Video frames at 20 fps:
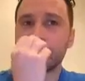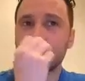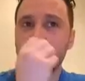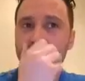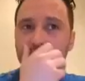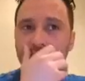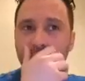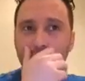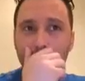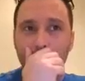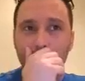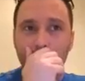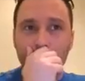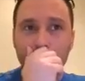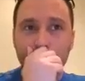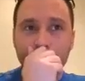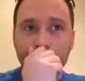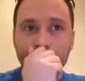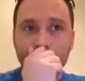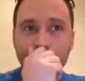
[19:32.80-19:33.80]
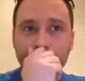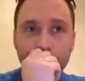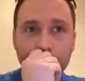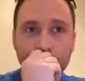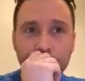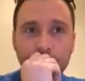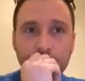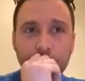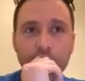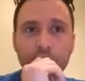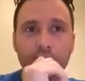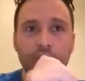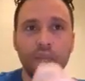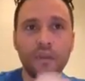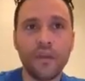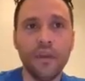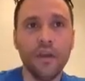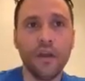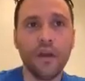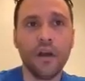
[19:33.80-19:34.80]
So,
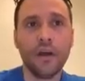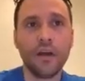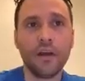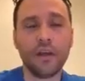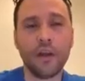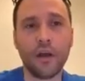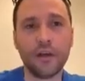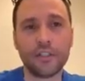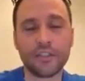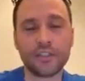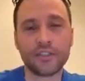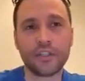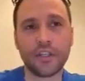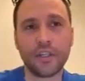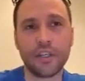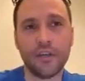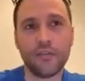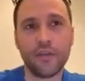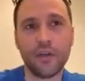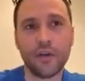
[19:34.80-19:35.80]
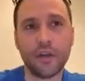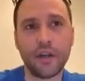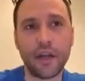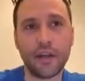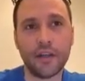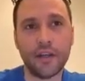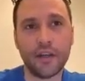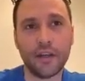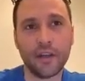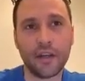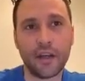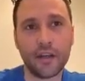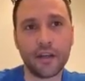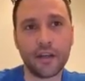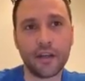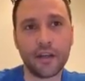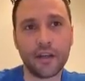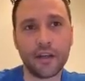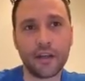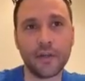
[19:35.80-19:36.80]
you know, just to give you an idea,
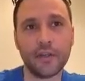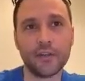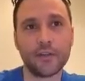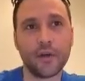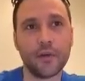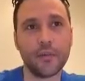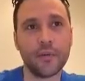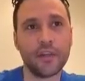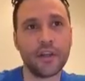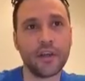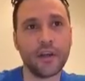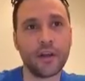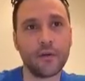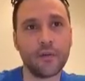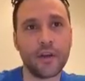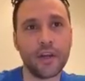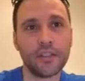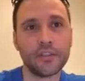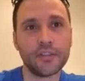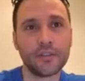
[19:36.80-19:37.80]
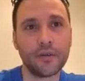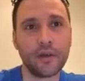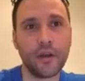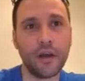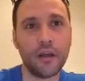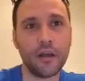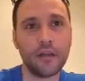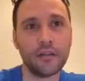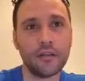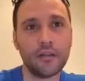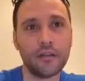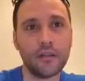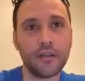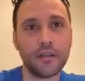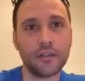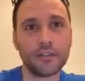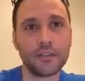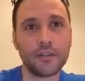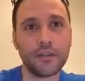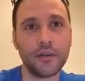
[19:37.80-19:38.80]
like somebody told me they got a restaurant,
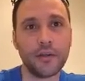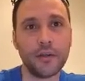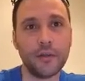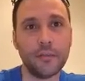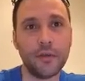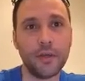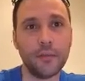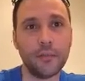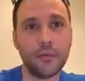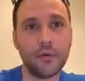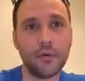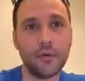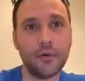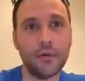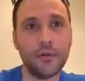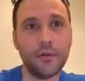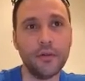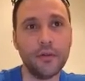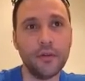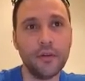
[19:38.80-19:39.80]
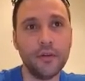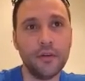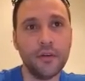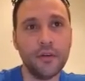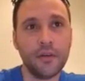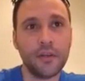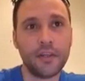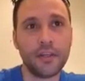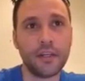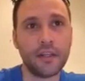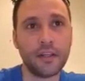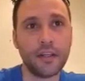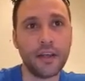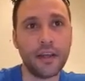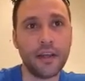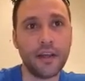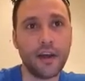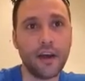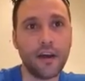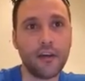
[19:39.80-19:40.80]
there's 30 people getting
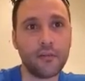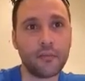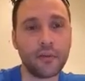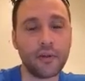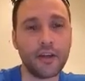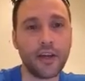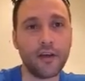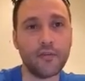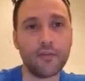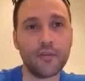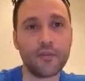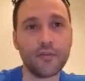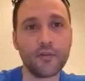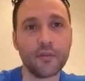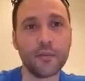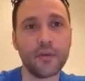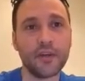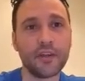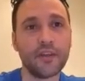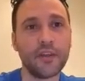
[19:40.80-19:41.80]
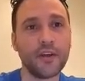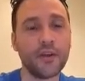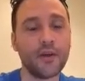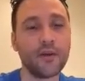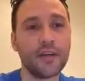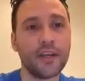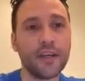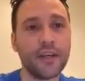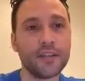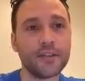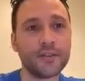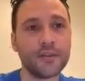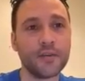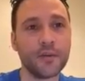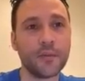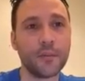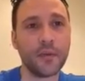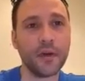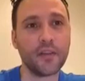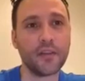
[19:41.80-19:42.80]
laid off, but heaven forbid they don't cancel
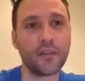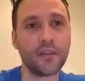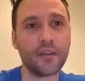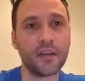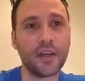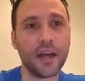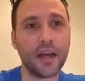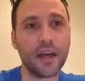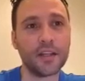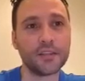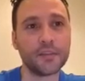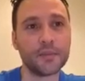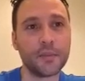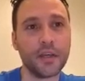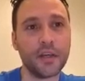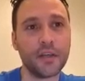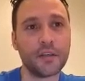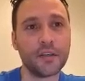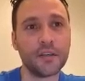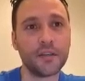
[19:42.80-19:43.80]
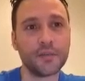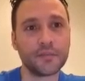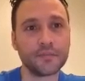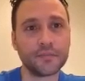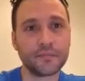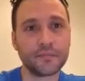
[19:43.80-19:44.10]
their monthly ad spend.